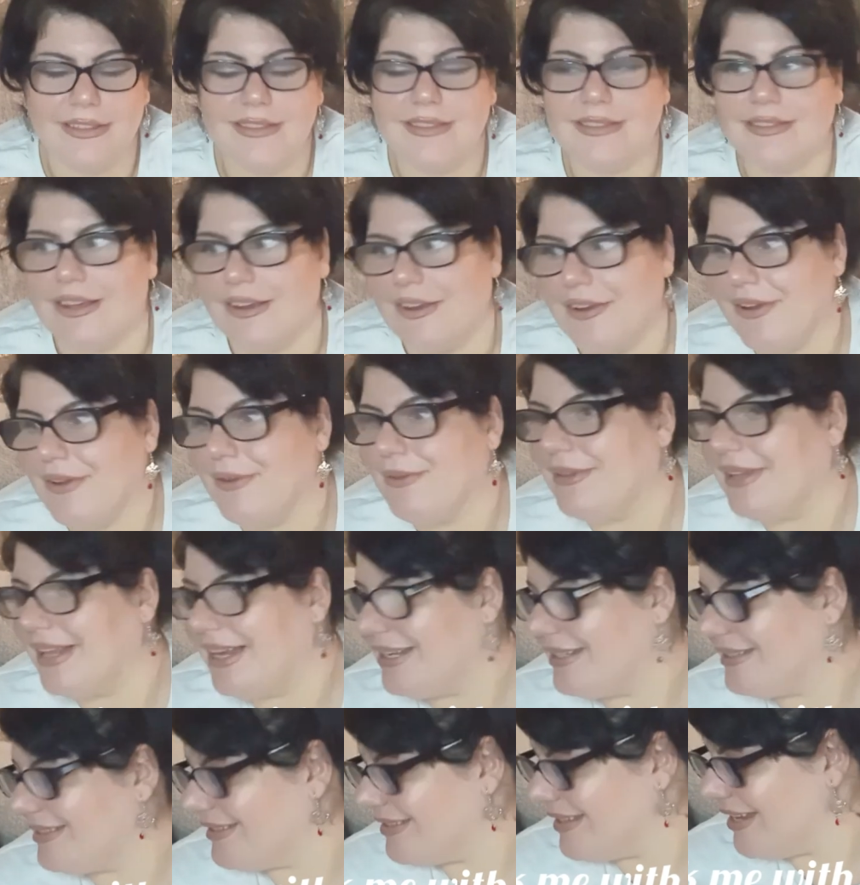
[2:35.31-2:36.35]
So
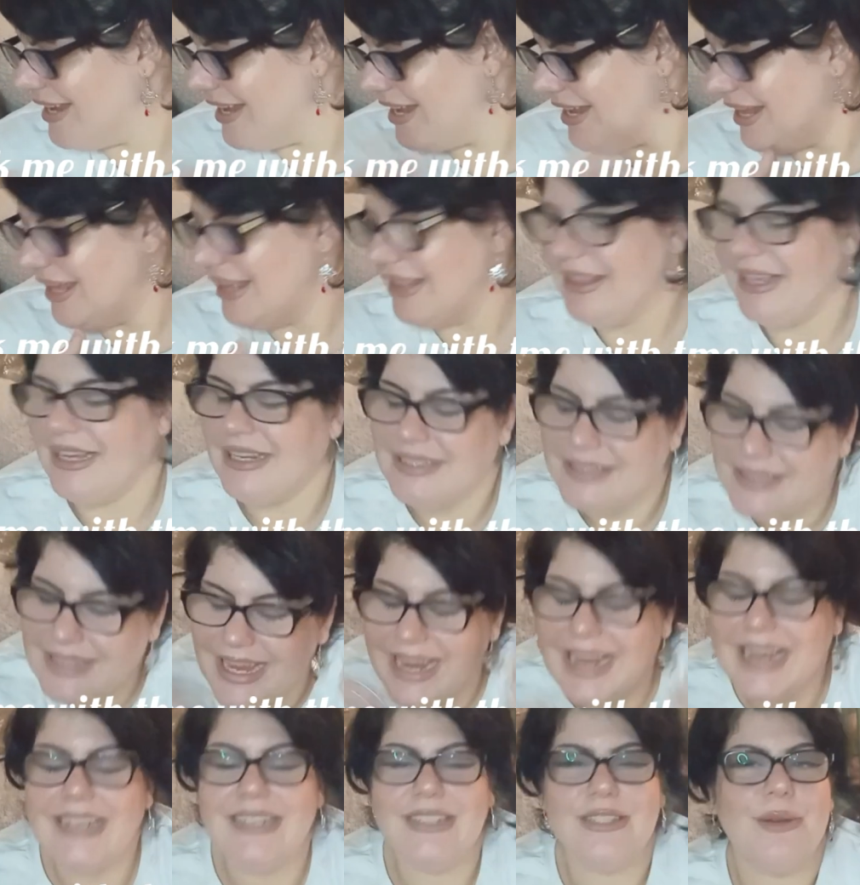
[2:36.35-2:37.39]
let's
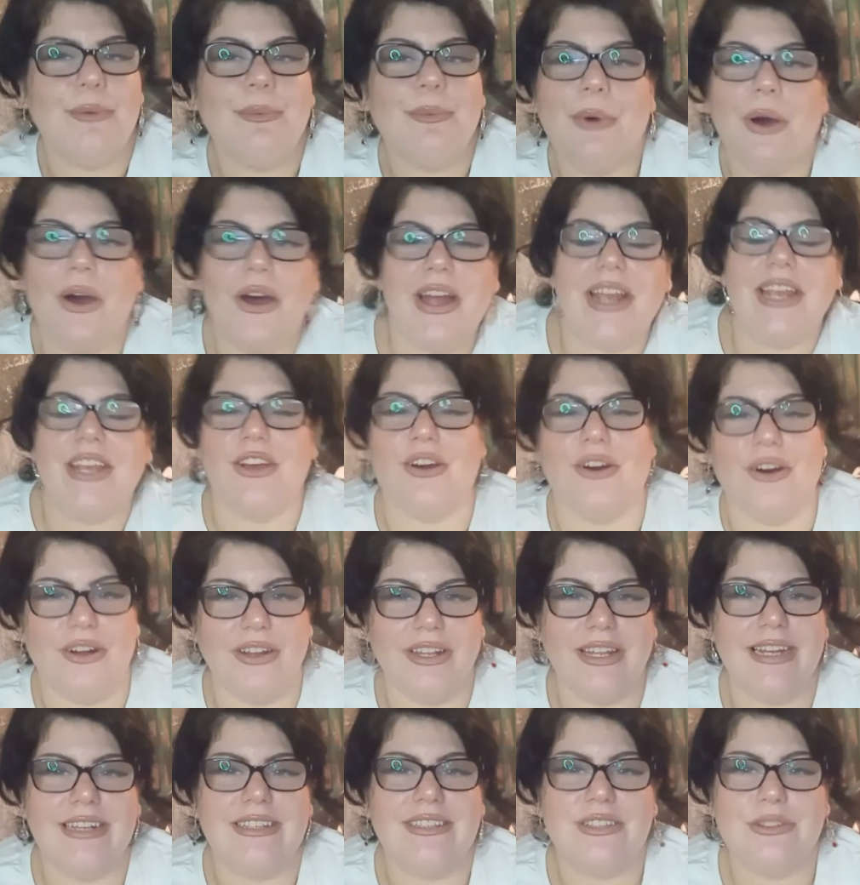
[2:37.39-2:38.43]
get into what I got.
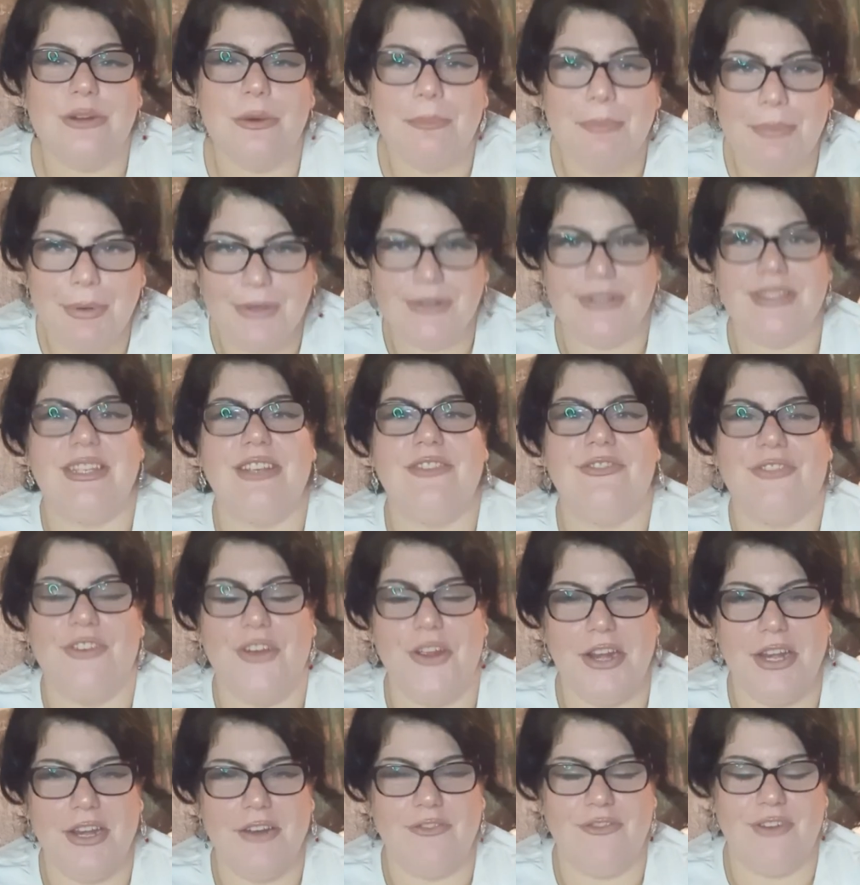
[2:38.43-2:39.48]
Let's stop
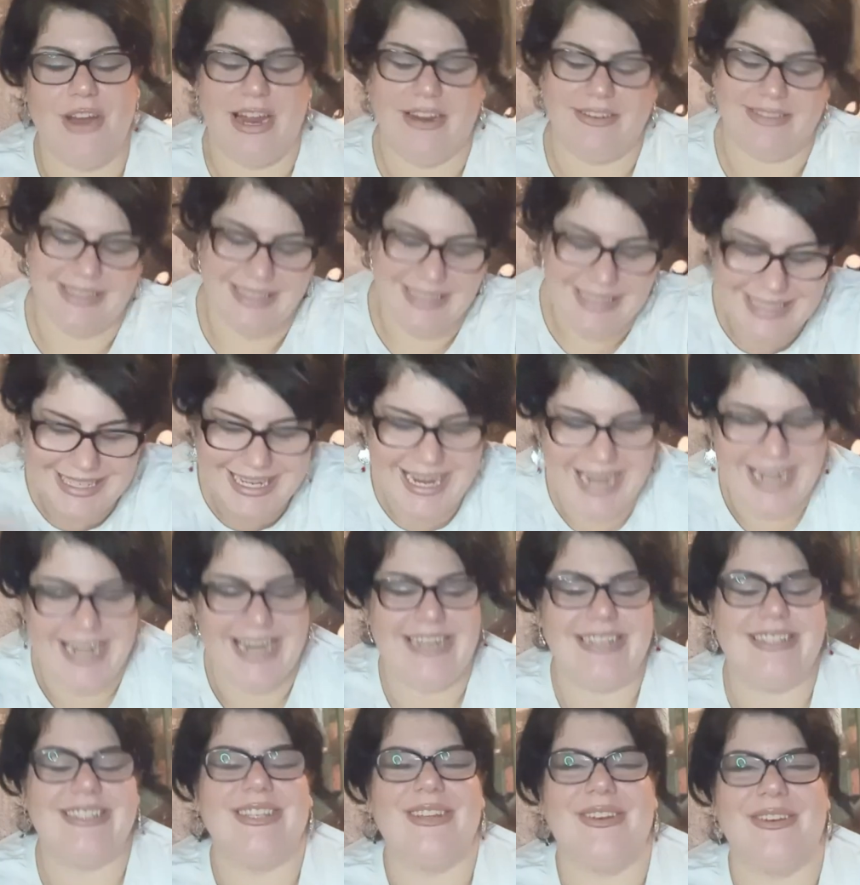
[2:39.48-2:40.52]
pussyfooting around and get
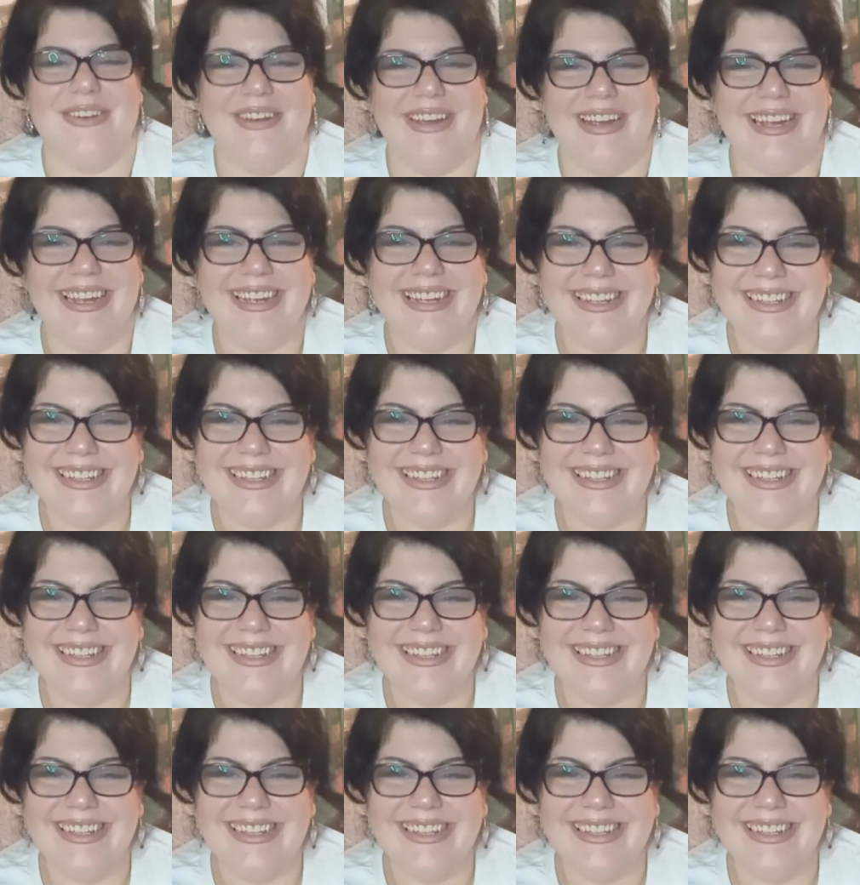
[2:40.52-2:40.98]
into it.